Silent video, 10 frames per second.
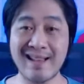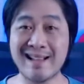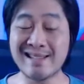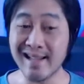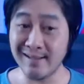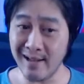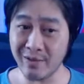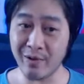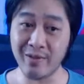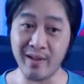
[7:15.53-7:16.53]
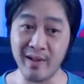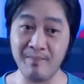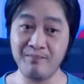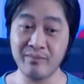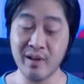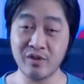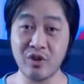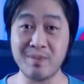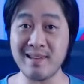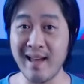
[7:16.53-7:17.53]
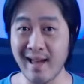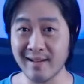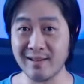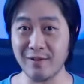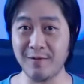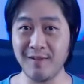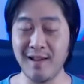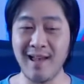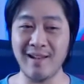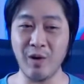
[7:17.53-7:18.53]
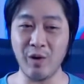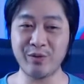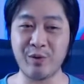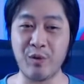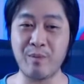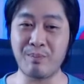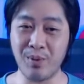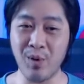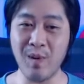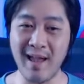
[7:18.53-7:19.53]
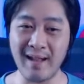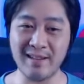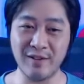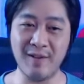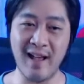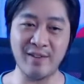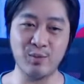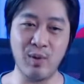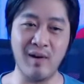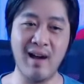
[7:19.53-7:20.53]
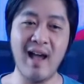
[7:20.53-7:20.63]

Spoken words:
it's another thing to be active and also proactive as well.